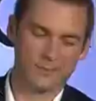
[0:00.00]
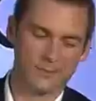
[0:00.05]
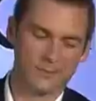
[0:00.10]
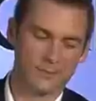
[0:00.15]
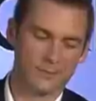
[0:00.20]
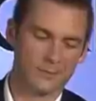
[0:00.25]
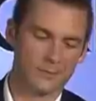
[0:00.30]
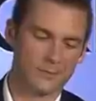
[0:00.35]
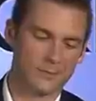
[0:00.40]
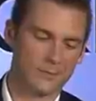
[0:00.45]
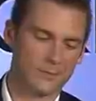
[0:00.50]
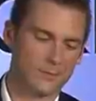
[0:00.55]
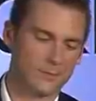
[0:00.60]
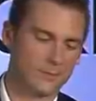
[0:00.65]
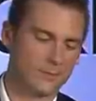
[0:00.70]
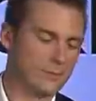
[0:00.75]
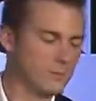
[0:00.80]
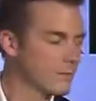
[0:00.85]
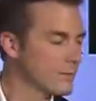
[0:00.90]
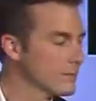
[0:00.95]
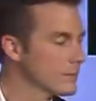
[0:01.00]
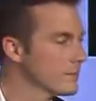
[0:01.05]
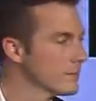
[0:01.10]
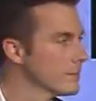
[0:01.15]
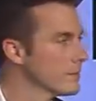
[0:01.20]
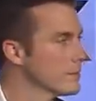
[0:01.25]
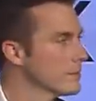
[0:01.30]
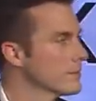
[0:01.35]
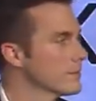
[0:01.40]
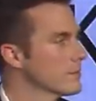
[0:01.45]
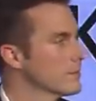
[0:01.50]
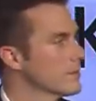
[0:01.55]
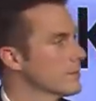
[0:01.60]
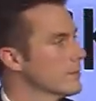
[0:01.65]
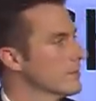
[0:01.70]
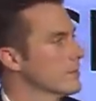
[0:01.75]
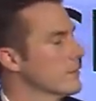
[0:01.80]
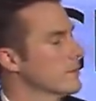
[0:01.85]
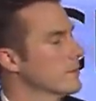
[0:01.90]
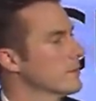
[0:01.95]

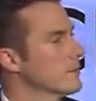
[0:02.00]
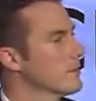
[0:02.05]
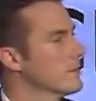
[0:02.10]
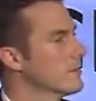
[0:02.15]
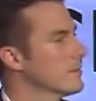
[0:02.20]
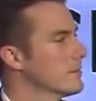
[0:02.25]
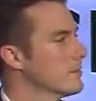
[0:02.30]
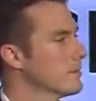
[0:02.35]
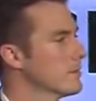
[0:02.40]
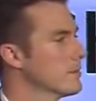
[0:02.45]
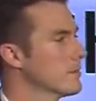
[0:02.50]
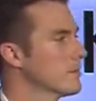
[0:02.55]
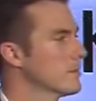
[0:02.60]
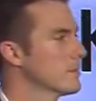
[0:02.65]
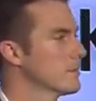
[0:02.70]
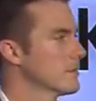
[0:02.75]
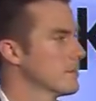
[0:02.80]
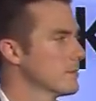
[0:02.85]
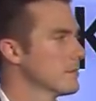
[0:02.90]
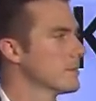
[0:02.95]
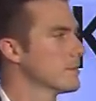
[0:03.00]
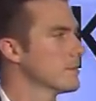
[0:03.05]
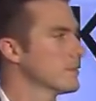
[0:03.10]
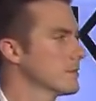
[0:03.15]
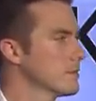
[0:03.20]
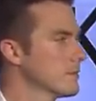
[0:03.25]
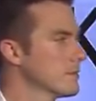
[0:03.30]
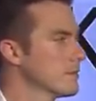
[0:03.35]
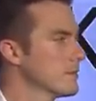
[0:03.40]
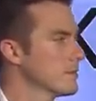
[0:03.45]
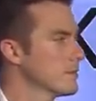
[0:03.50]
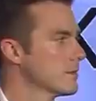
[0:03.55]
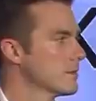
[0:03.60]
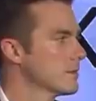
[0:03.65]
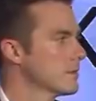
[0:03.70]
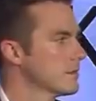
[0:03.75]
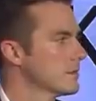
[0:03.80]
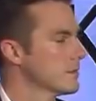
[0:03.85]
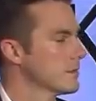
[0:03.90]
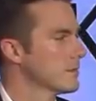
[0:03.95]

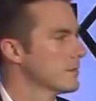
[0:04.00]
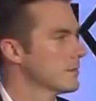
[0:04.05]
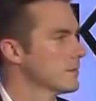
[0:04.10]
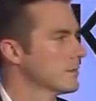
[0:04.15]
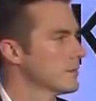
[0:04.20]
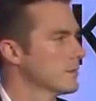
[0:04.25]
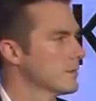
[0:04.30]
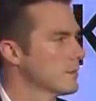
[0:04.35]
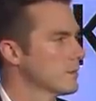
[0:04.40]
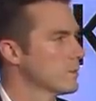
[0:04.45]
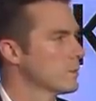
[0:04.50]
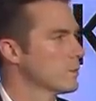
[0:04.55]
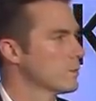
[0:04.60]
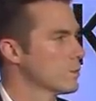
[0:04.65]
The person shown says nothing.